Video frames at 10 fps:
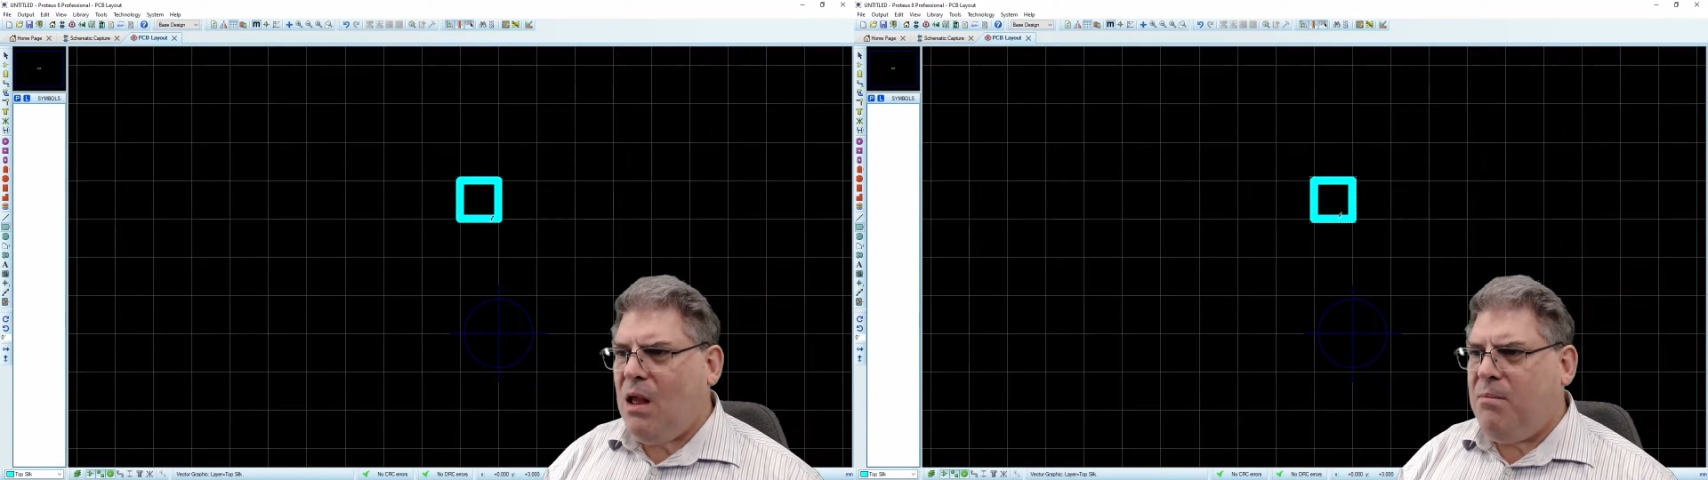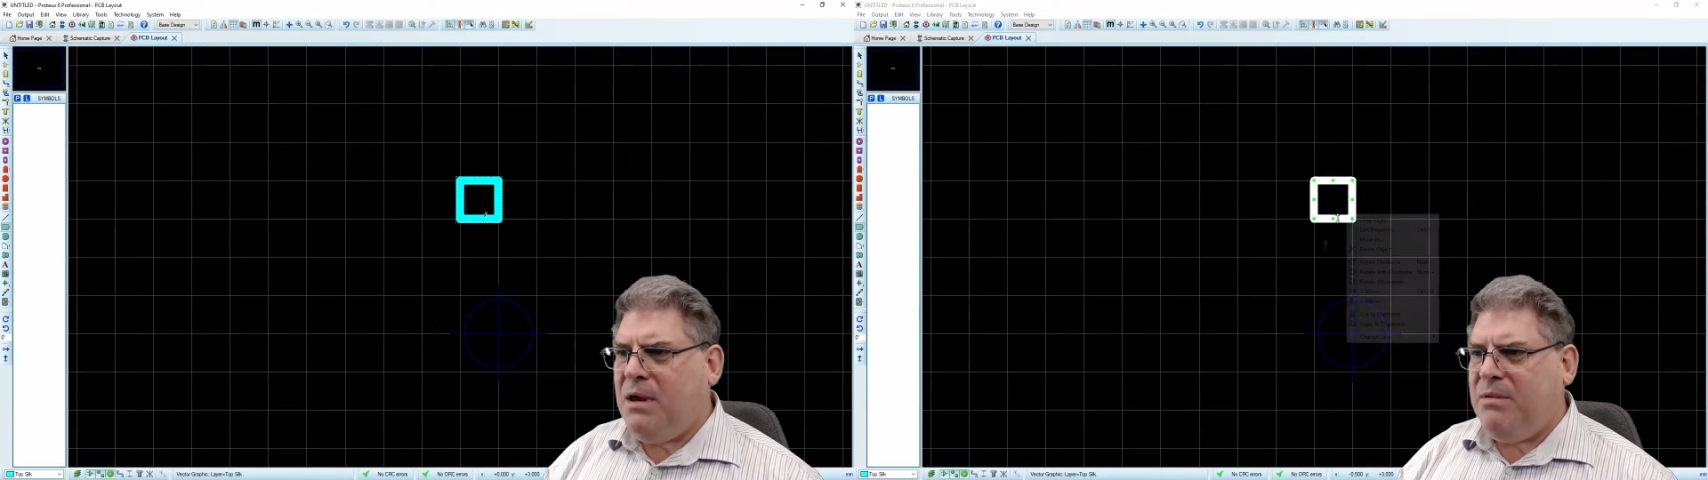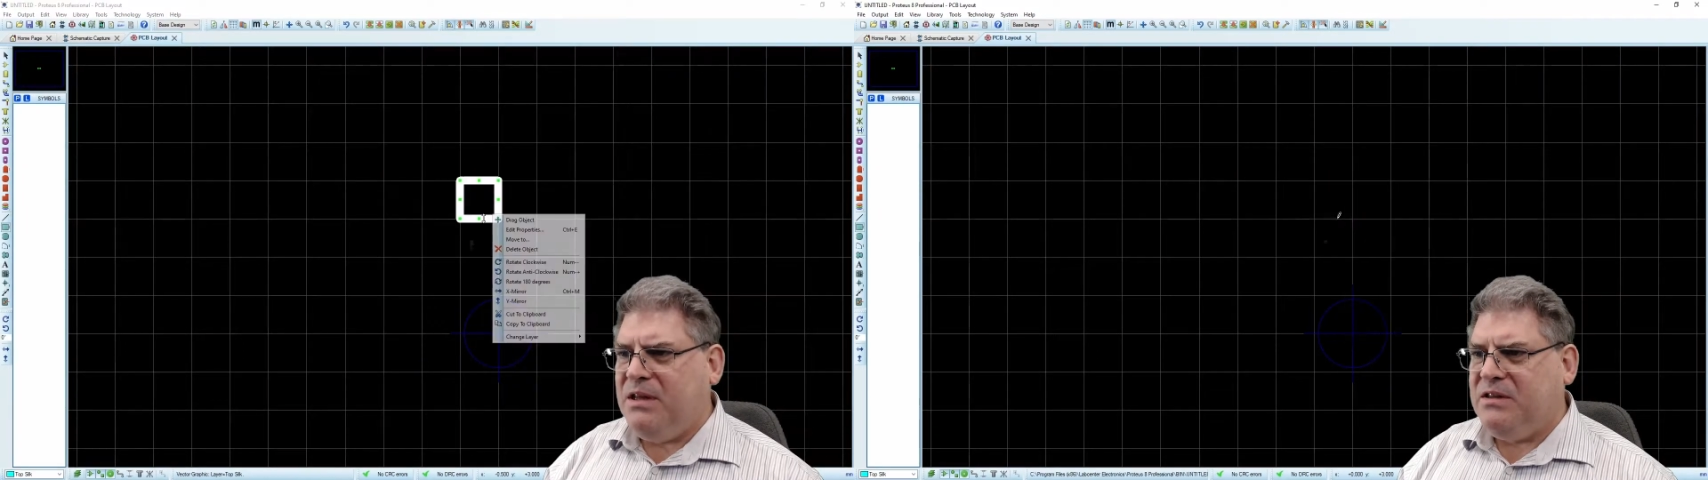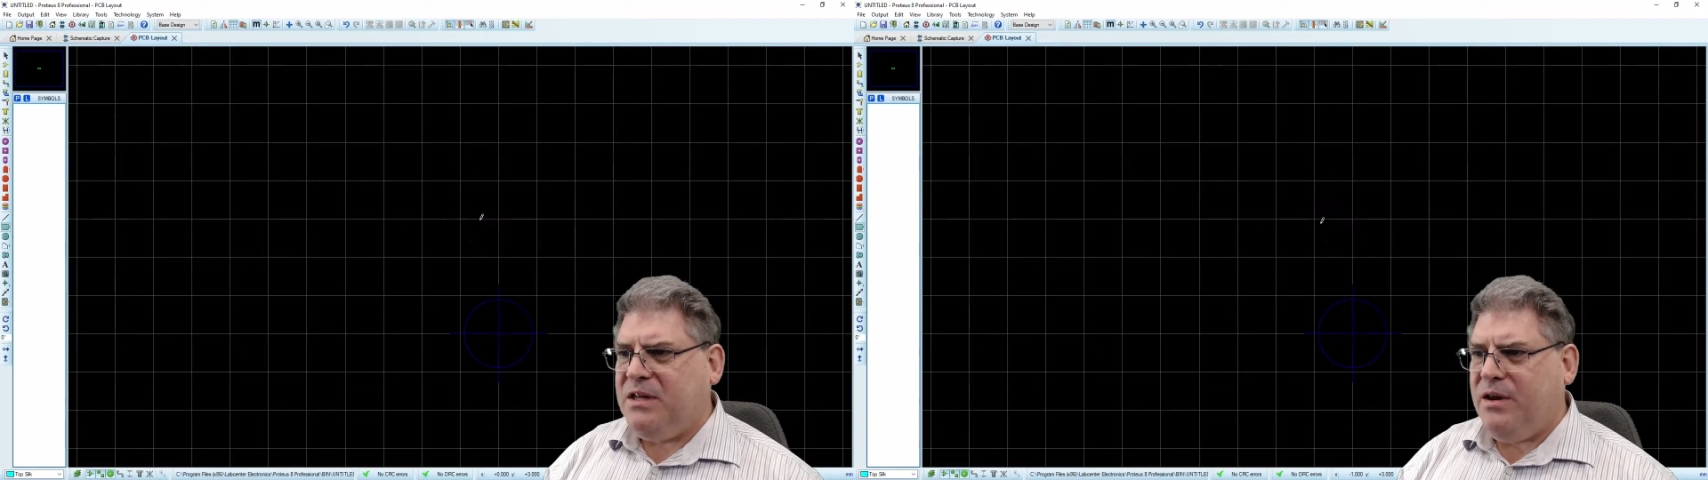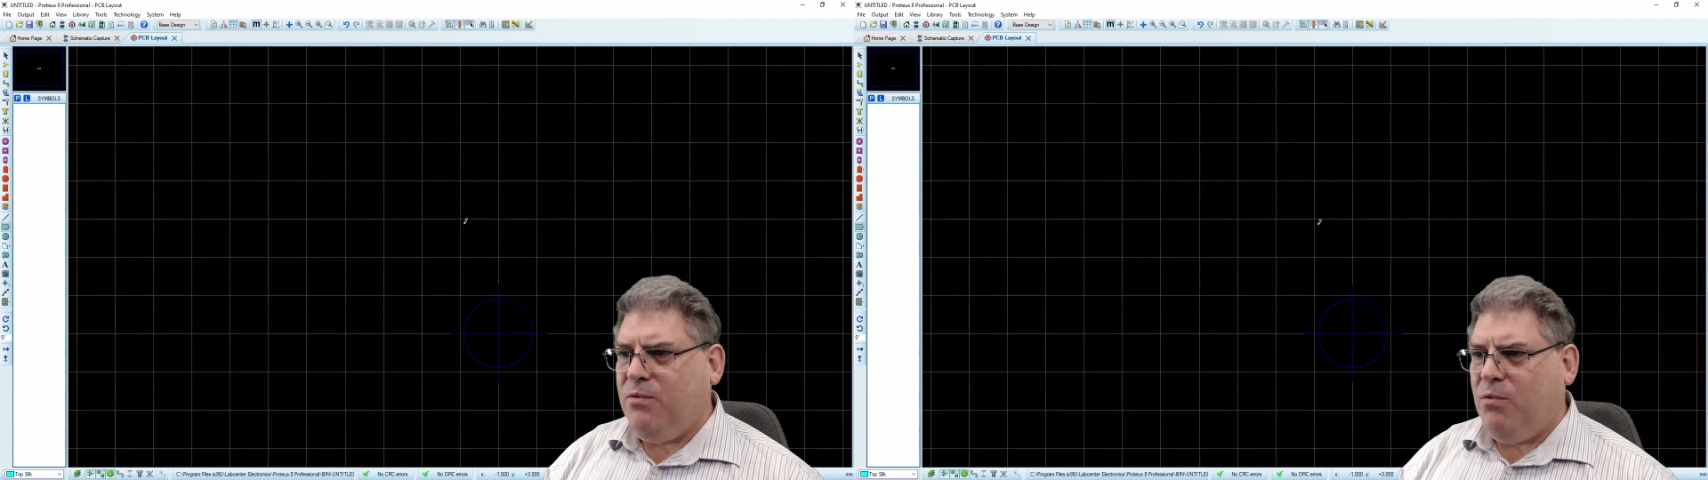Maybe
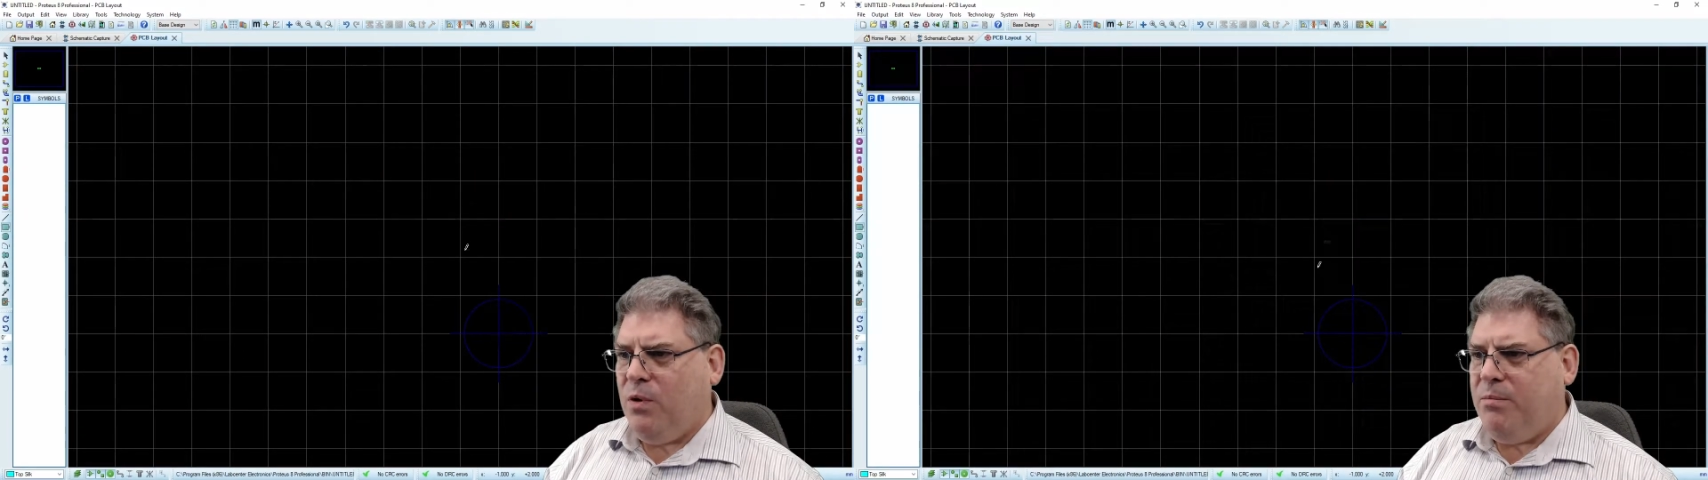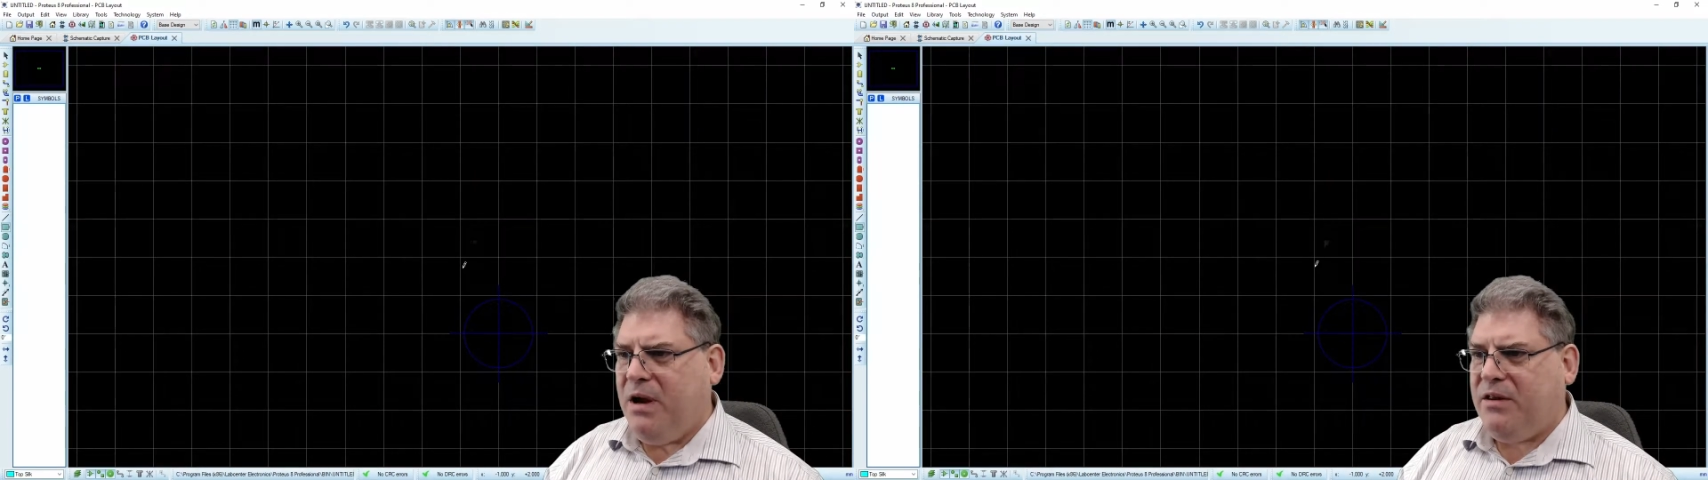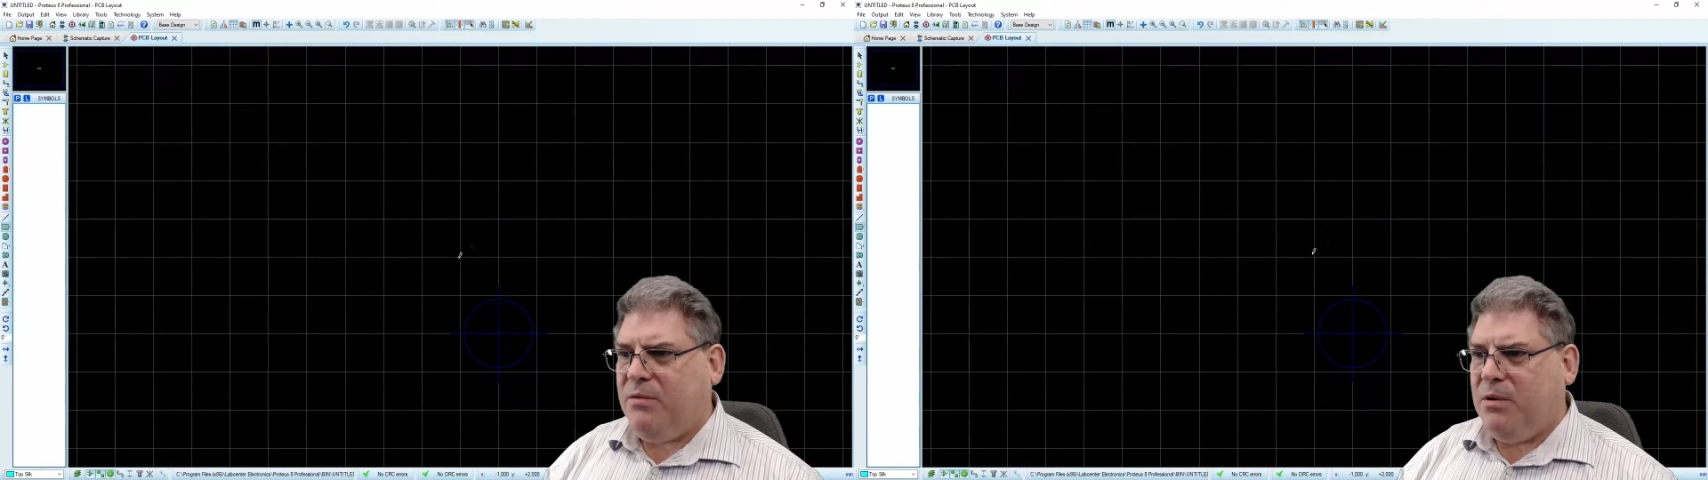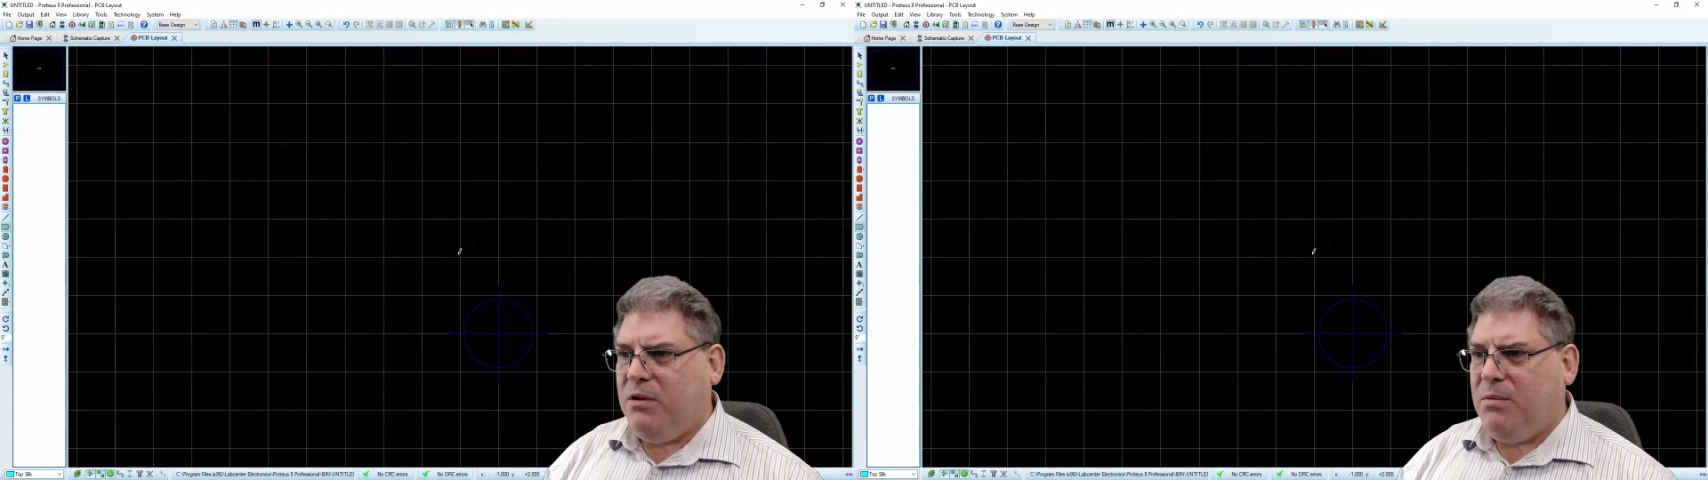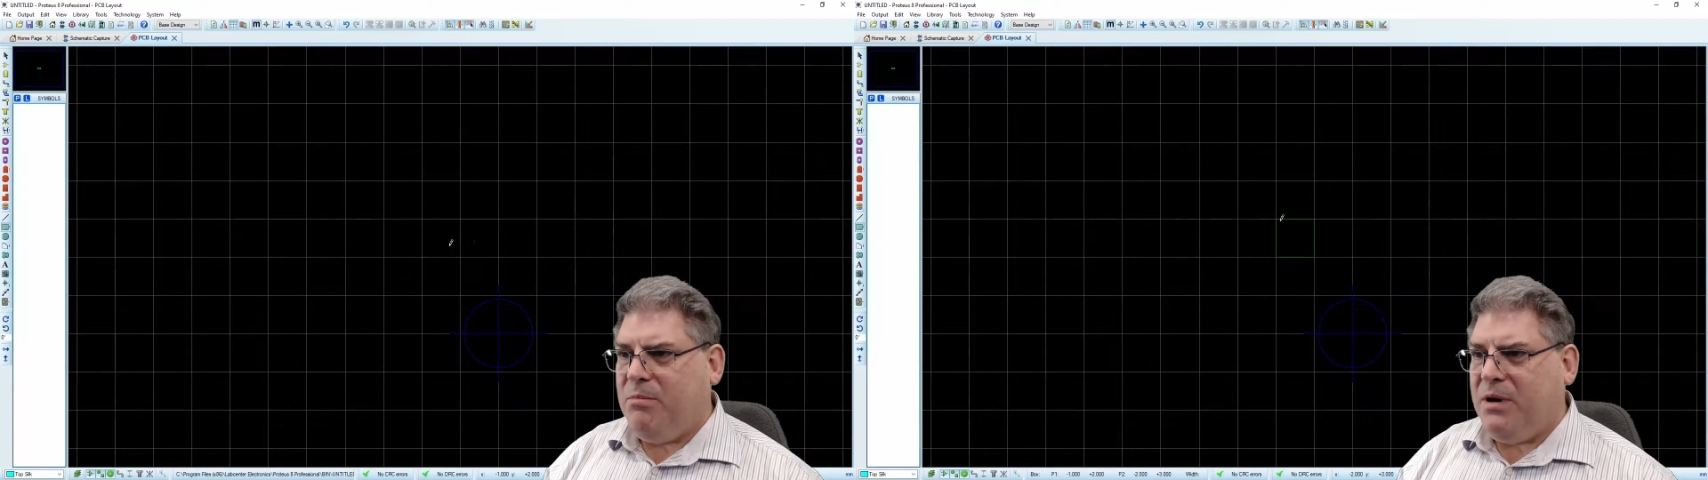instead we make them a
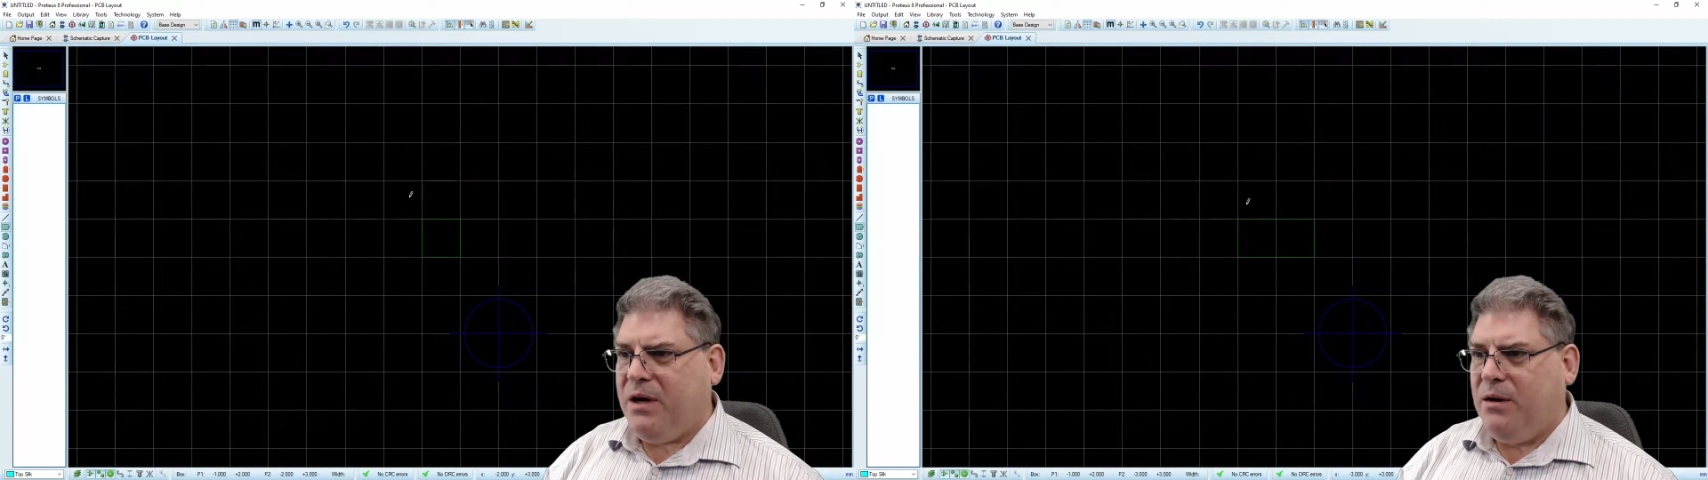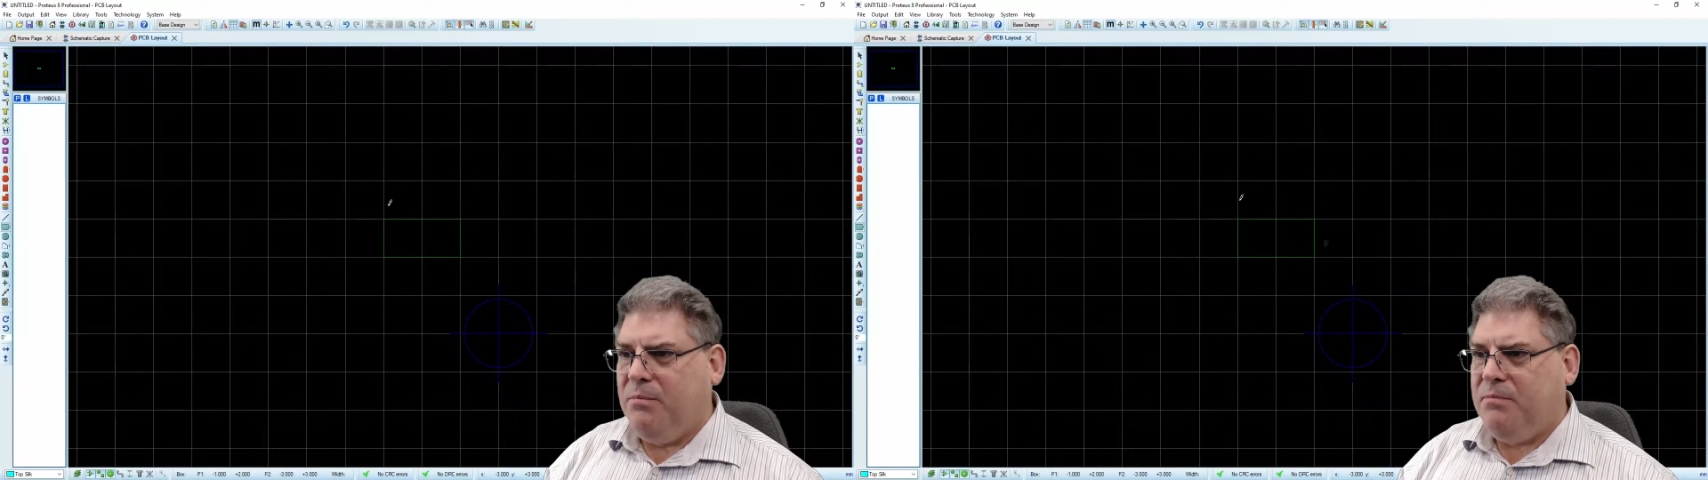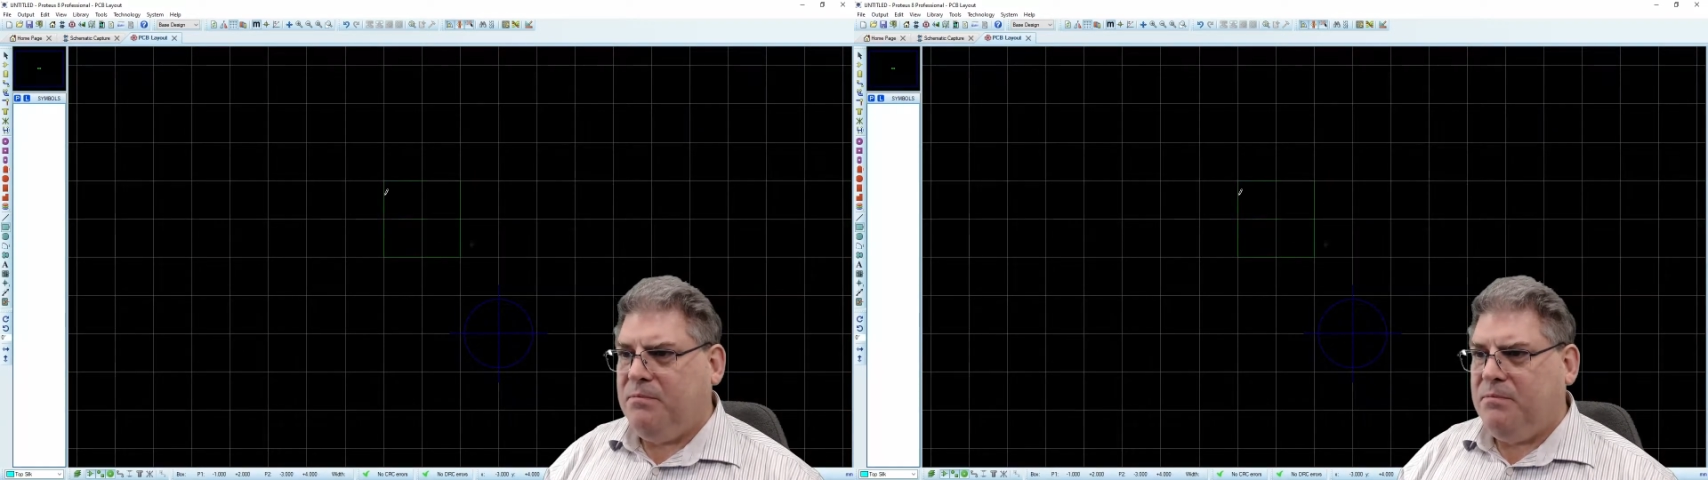little bit bigger.